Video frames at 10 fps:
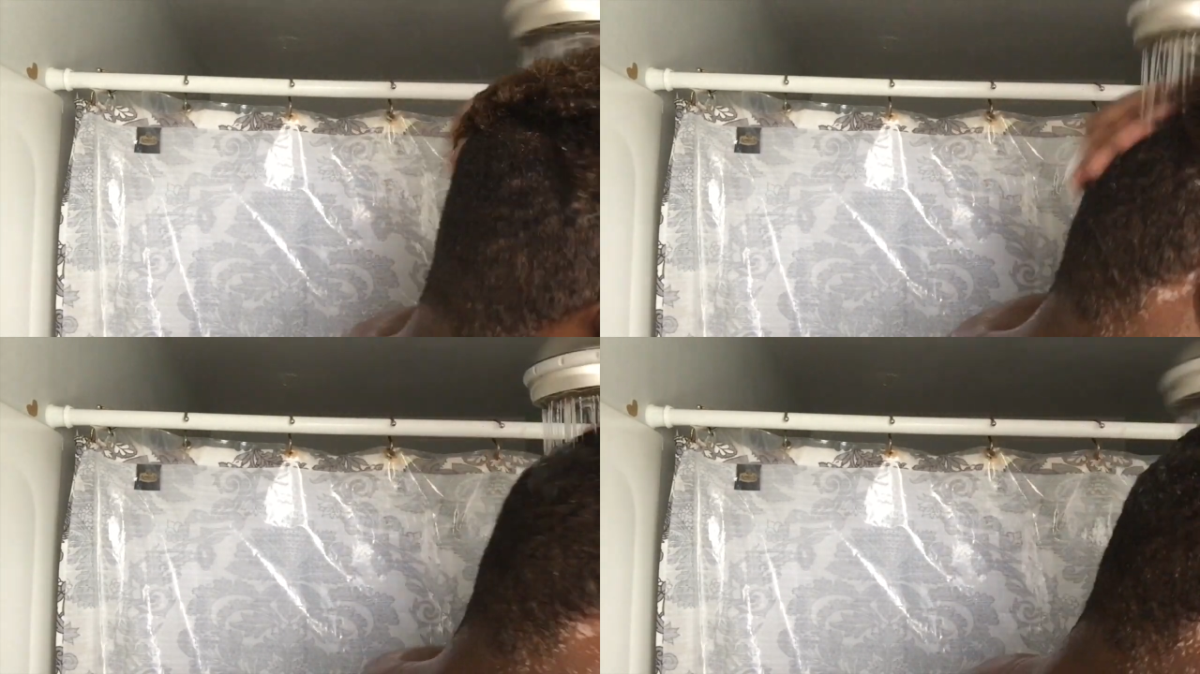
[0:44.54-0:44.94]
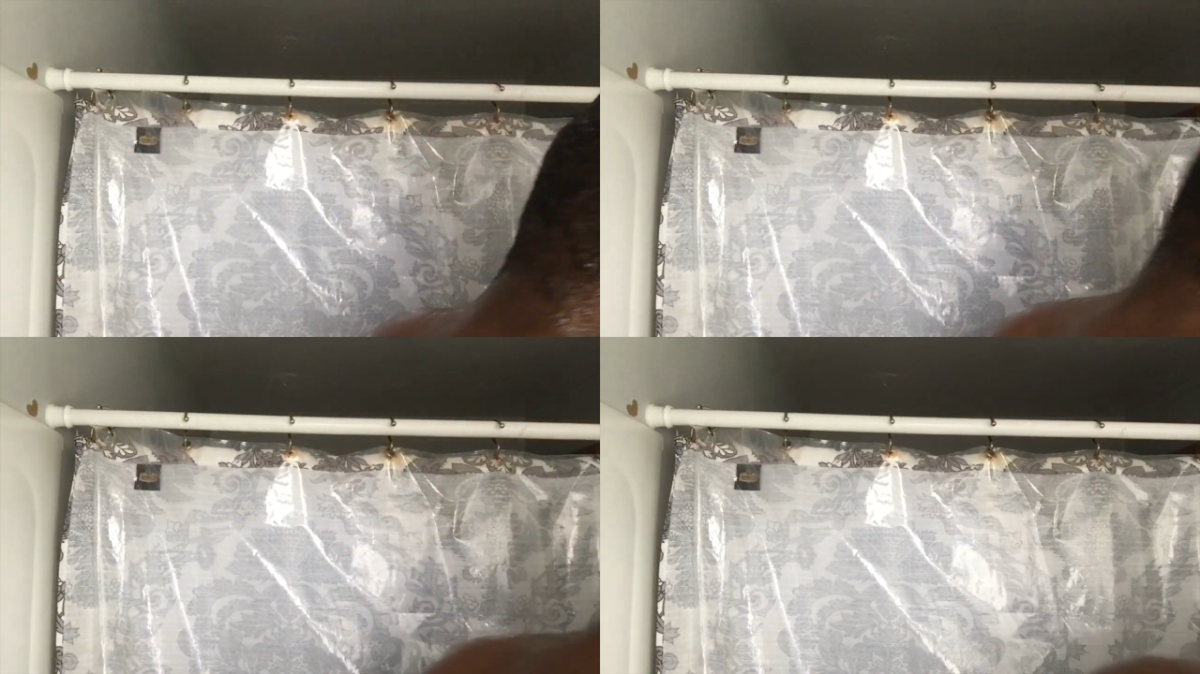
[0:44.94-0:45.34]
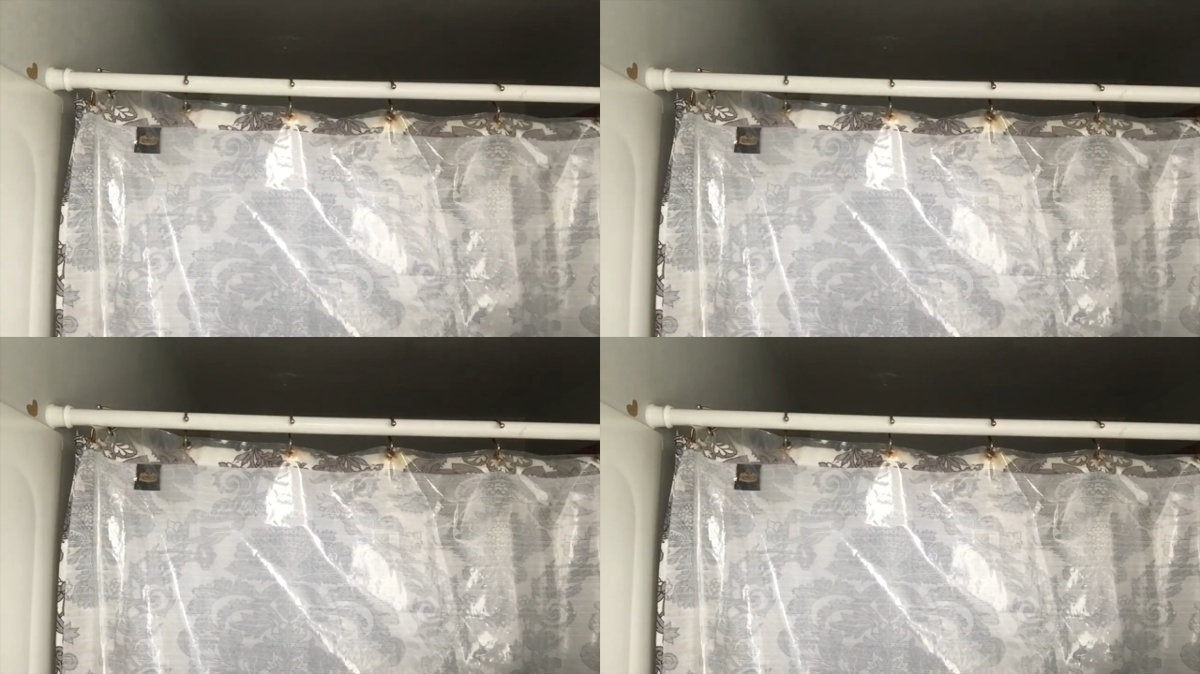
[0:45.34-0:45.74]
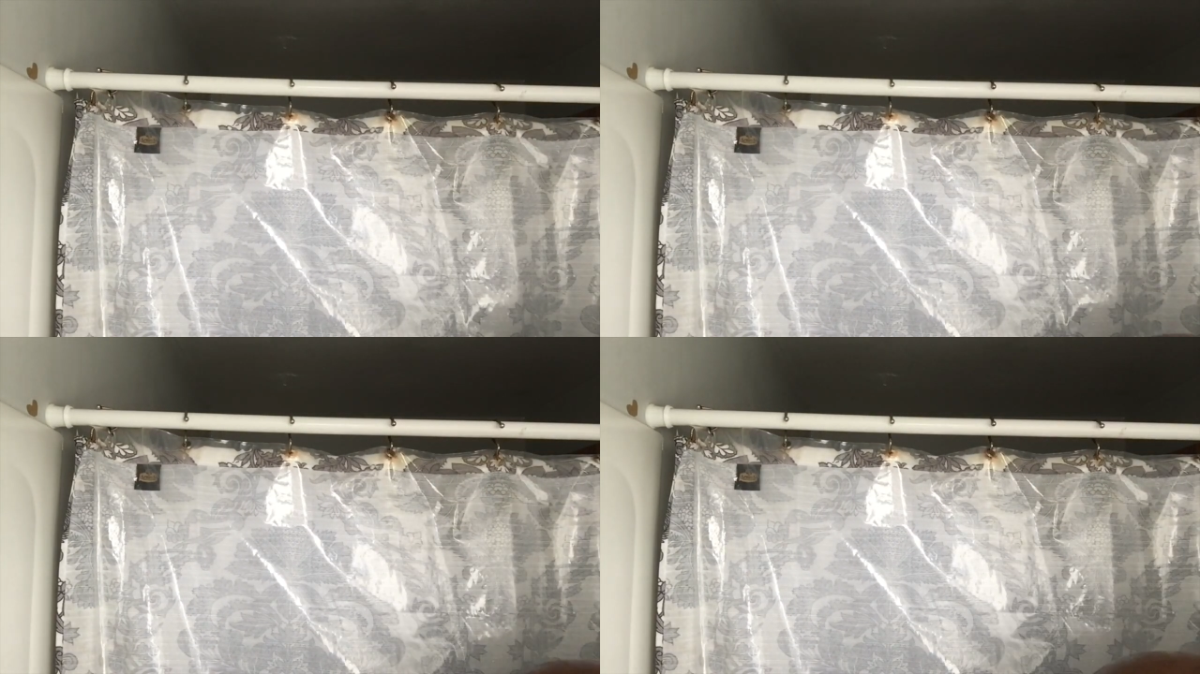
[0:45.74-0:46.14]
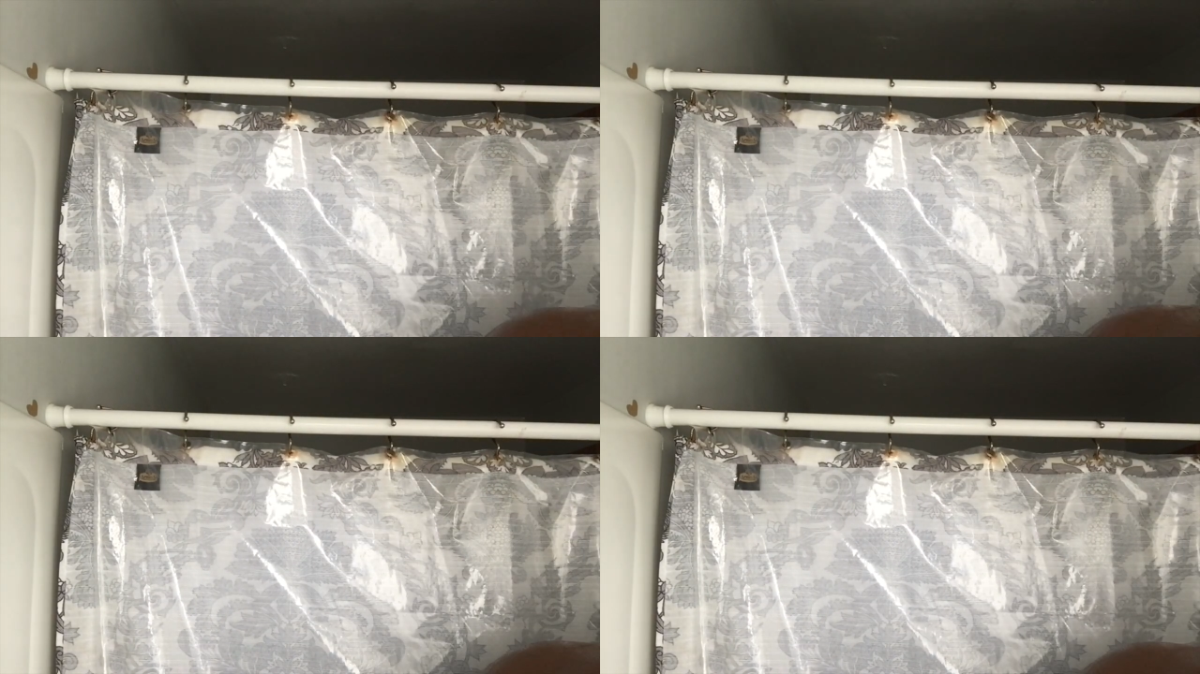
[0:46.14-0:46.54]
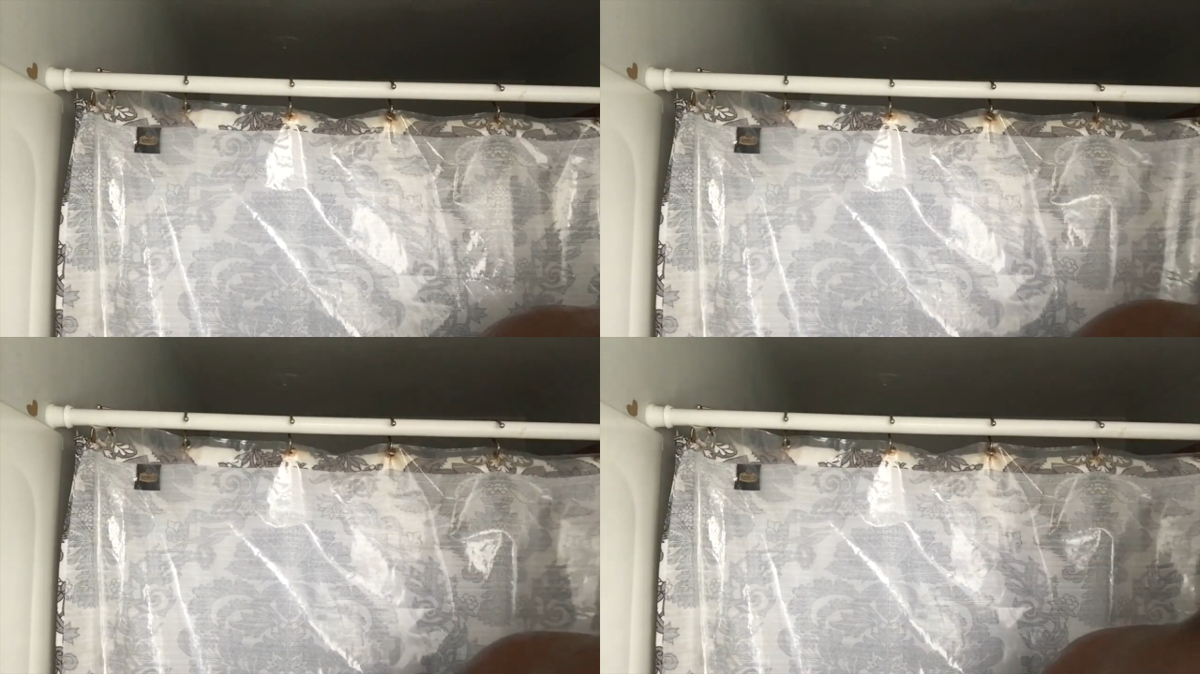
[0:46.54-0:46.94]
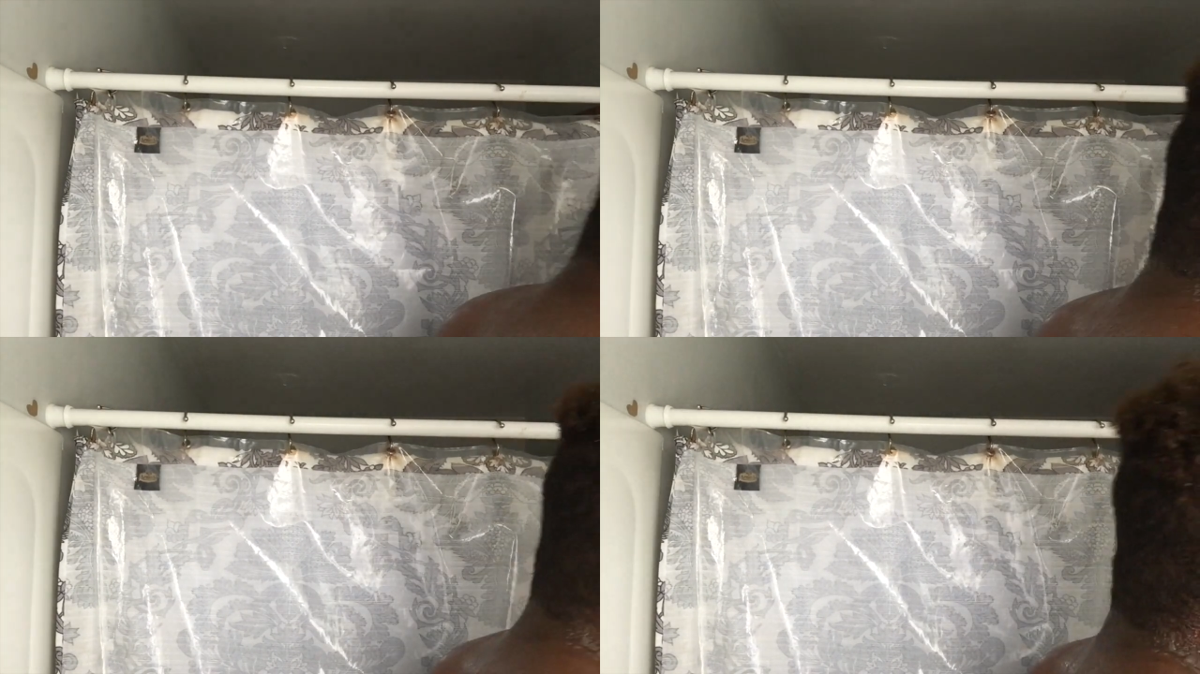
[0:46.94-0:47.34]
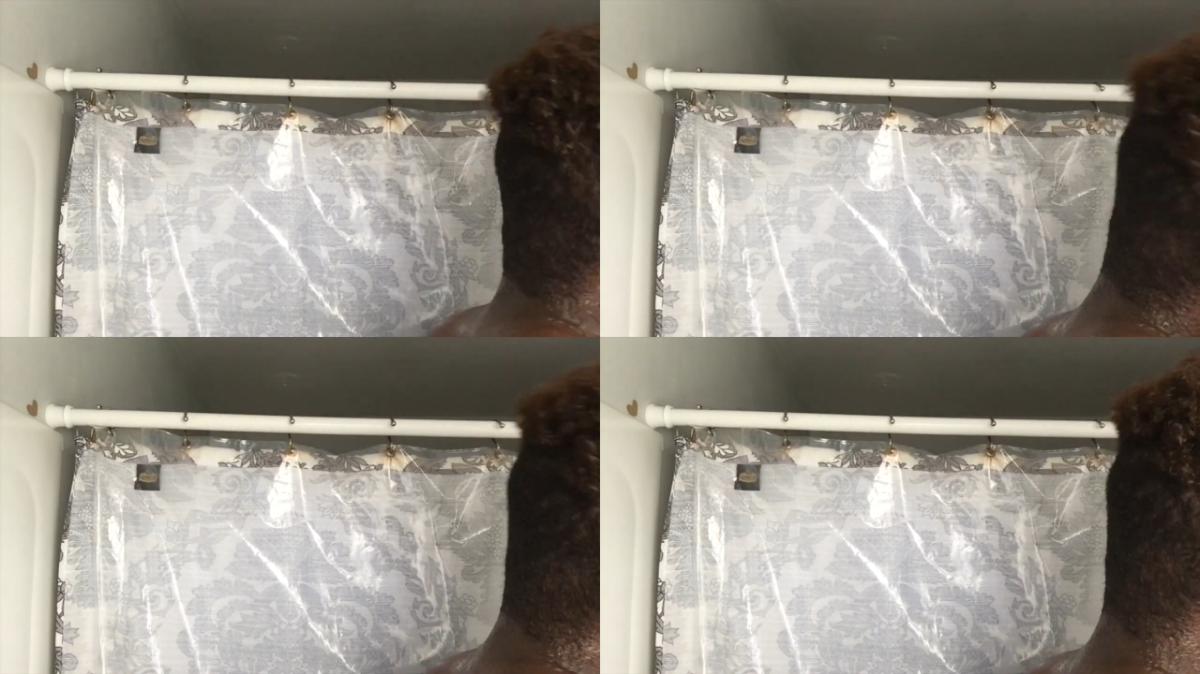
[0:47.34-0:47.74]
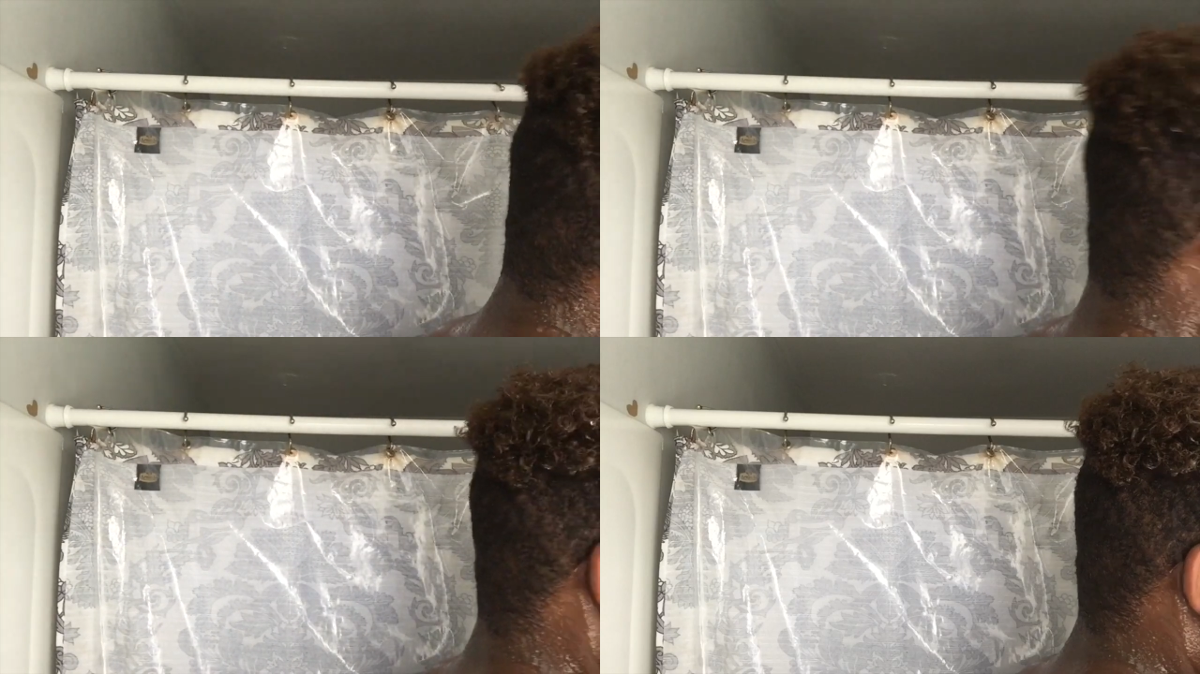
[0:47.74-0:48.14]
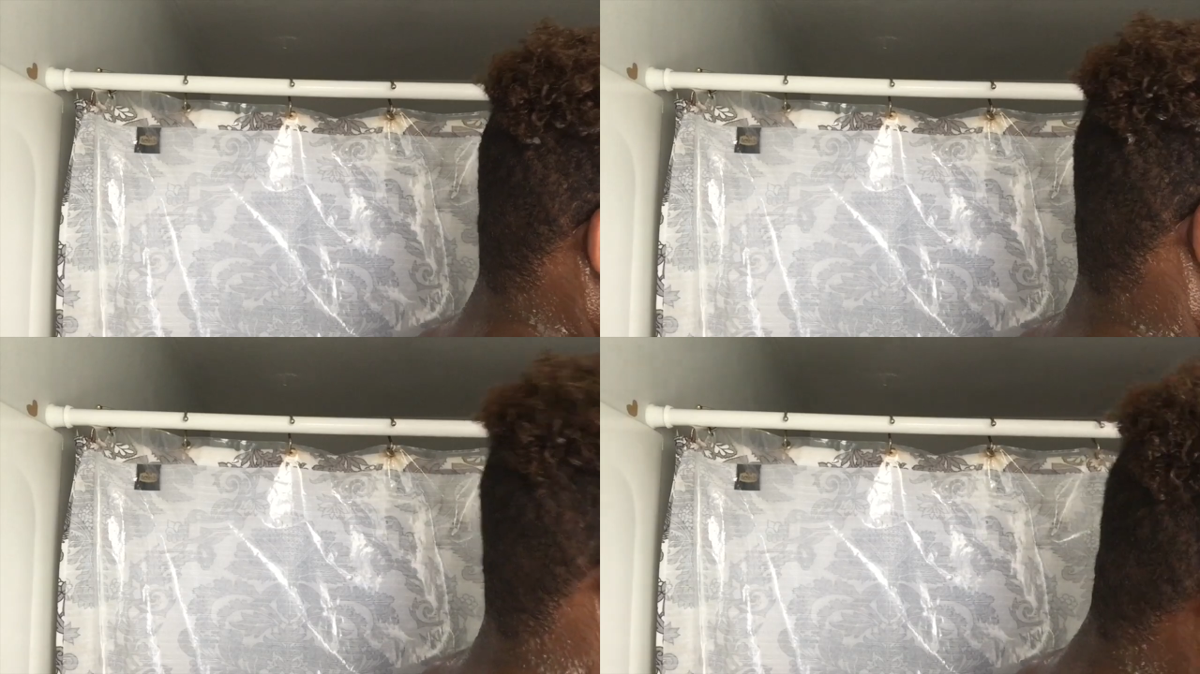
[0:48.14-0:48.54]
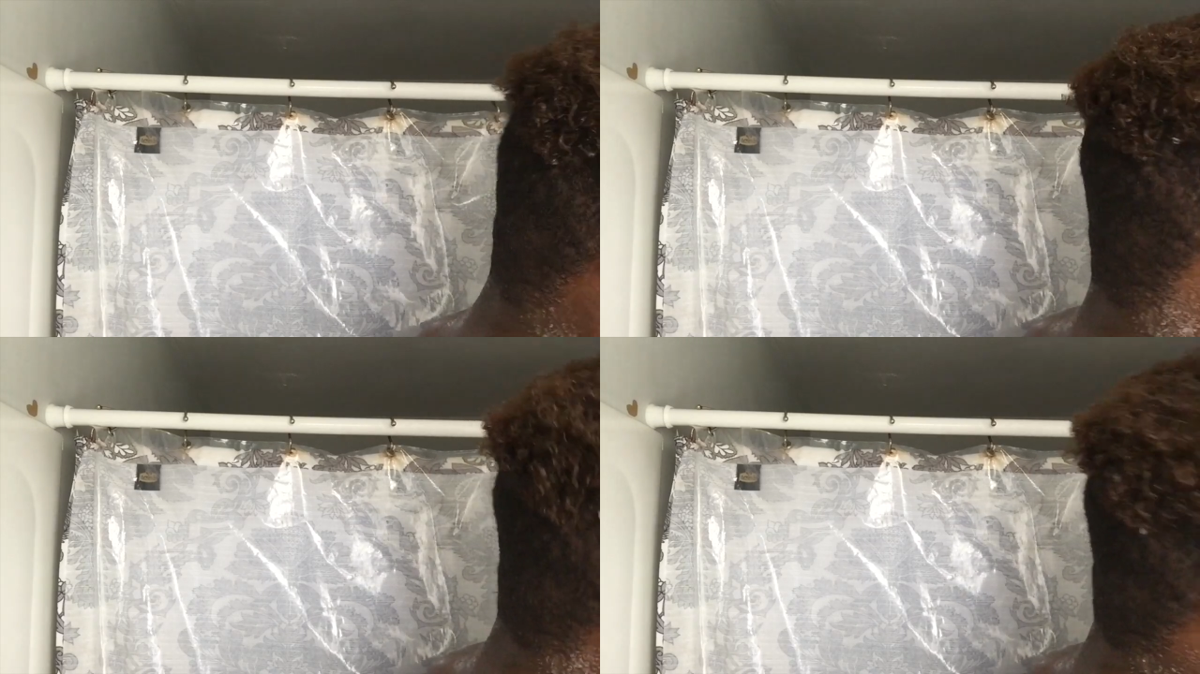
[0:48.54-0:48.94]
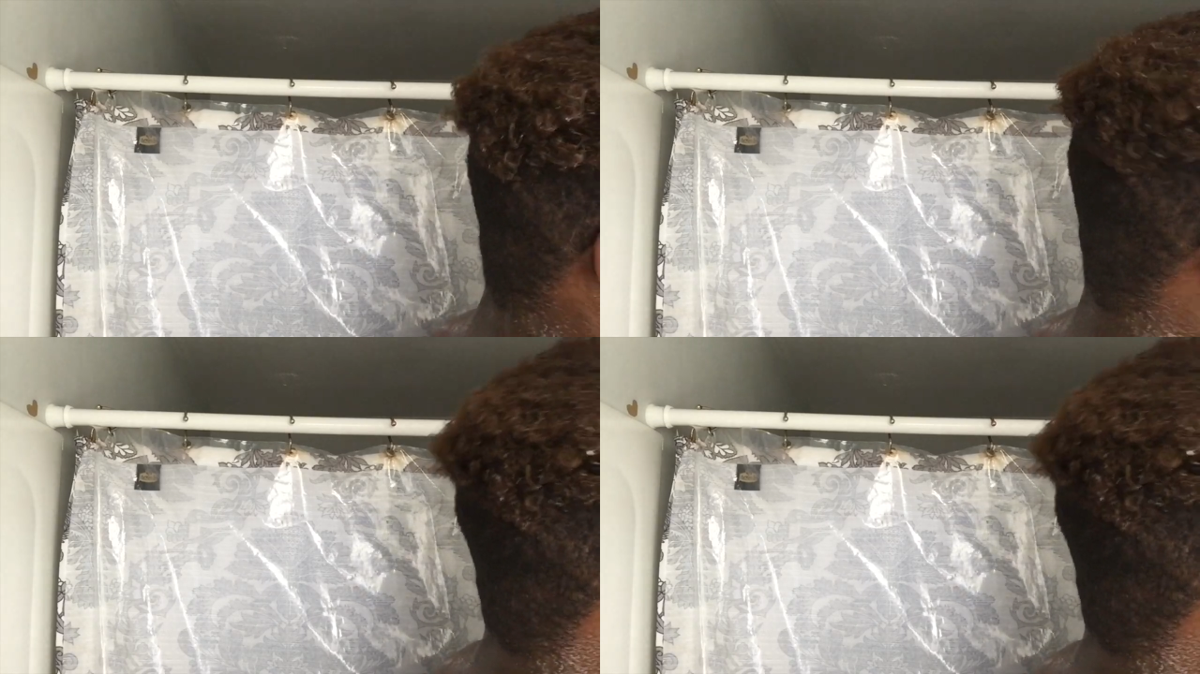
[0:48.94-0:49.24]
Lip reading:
No face is visible, so there are no lips to read.